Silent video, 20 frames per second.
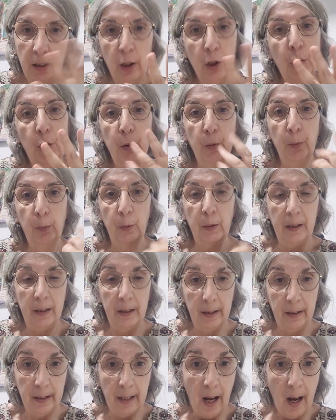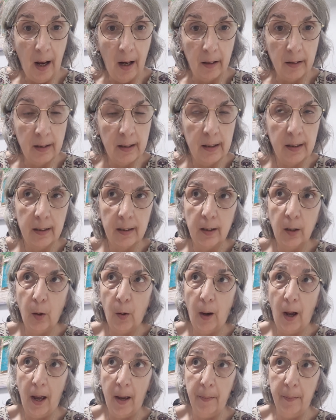issue with the yarns, so
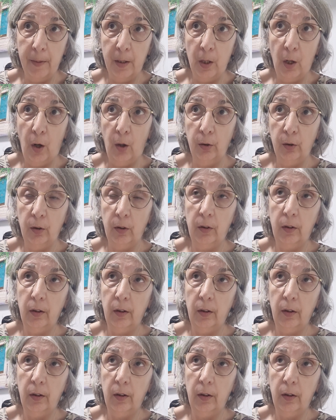I'm not